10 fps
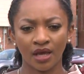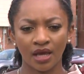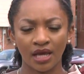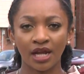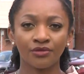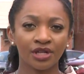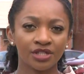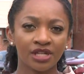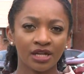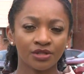And I
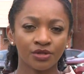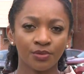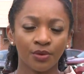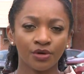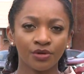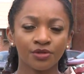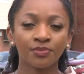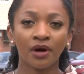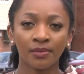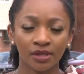reached out to Newport News
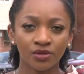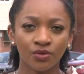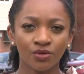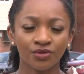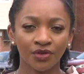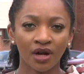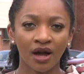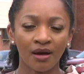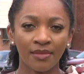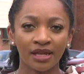Public Schools for
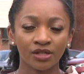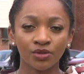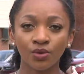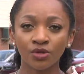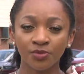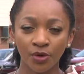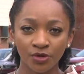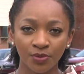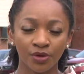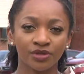comment. A school
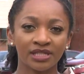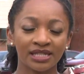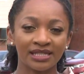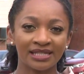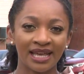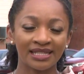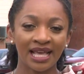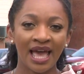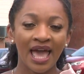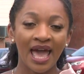spokesperson says
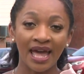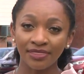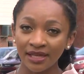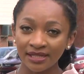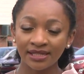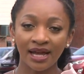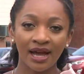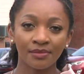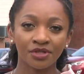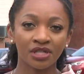at this
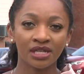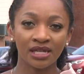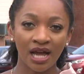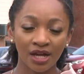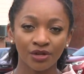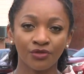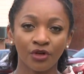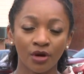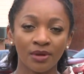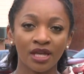time she cannot
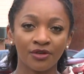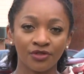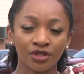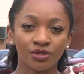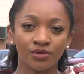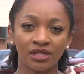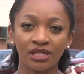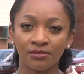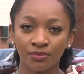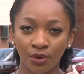confirm if the two
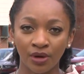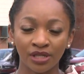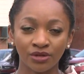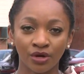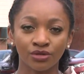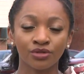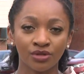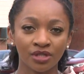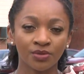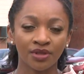teen boys are
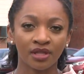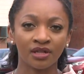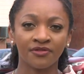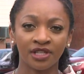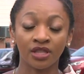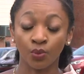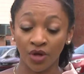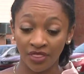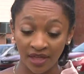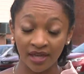students within
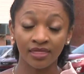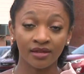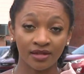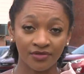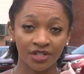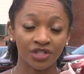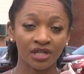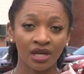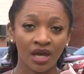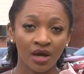the
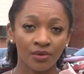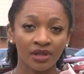division. We're